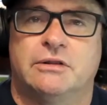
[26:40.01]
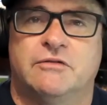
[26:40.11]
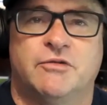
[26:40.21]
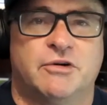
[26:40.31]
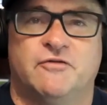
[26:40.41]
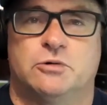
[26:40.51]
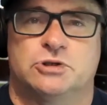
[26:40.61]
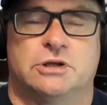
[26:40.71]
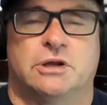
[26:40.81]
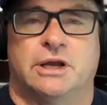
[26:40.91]
They're very
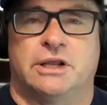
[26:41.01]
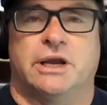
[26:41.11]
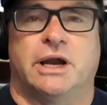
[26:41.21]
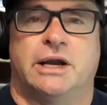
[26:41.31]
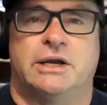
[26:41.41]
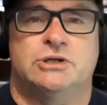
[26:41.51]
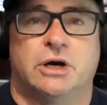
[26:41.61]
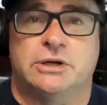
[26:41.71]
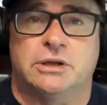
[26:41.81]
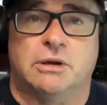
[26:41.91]
fortunate at a young age.
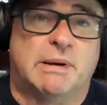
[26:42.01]
I didn't,